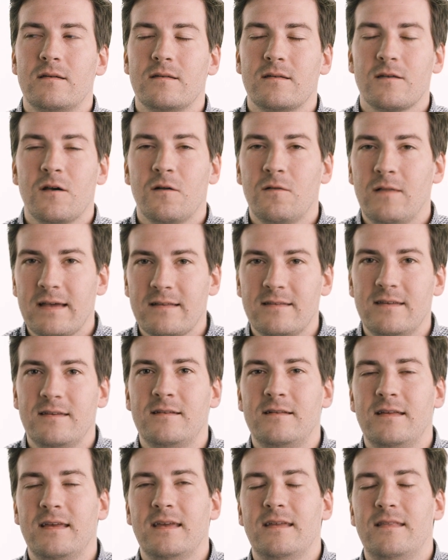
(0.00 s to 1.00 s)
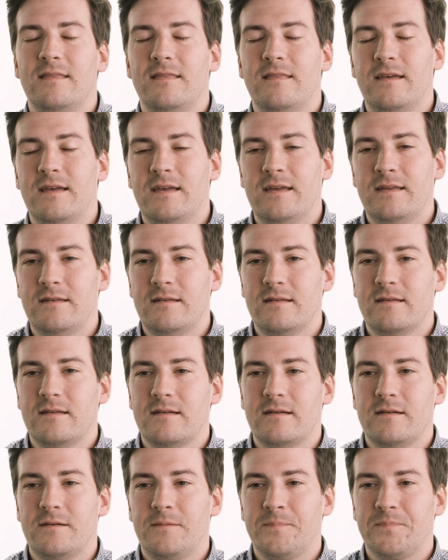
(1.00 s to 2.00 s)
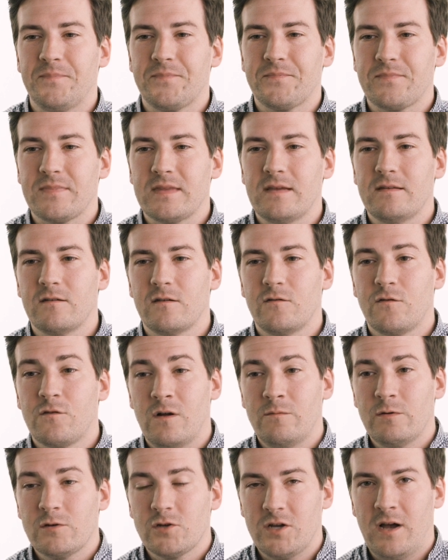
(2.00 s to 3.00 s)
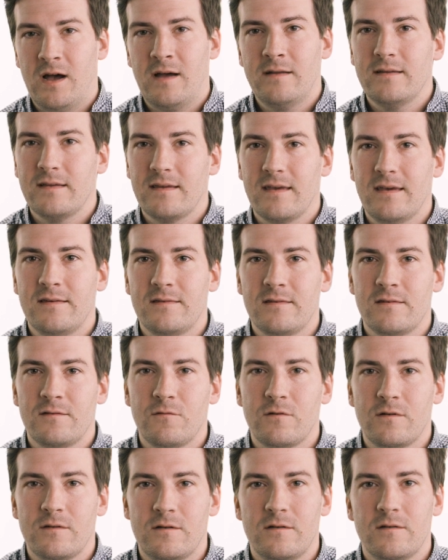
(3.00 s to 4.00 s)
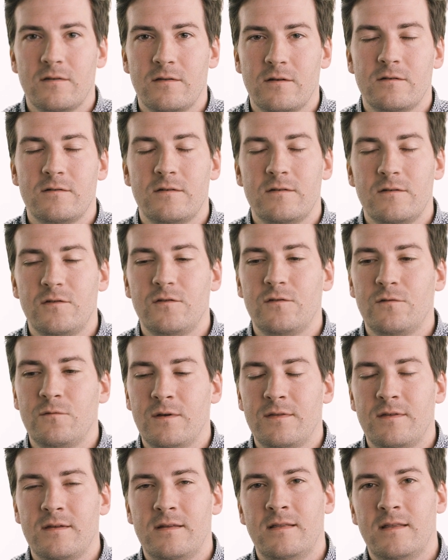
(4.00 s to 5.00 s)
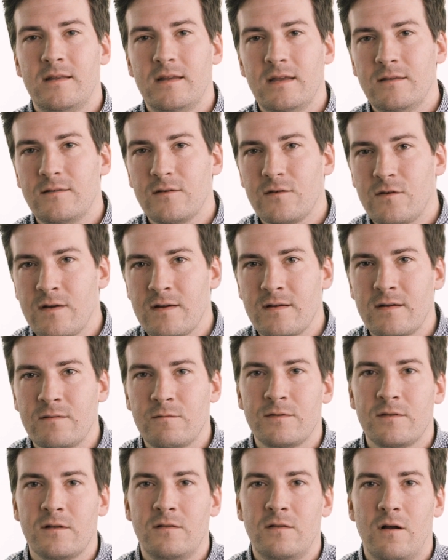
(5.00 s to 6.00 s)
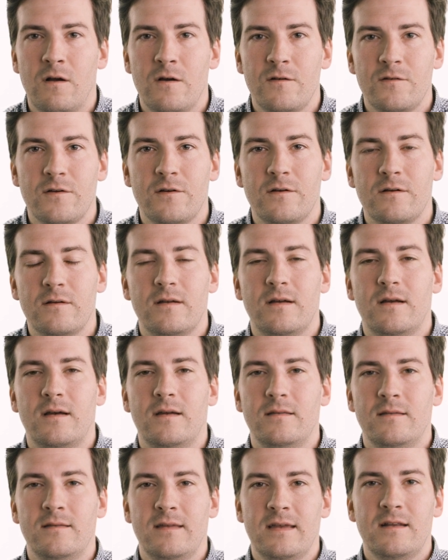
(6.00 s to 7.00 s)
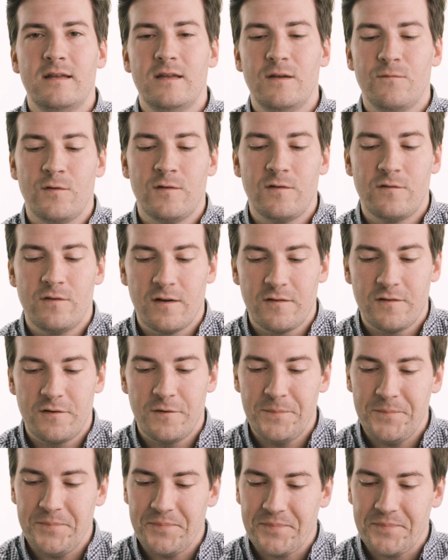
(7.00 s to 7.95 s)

collected and then troubleshot in cases where there's issues with it, and then integrated with the larger data infrastructure.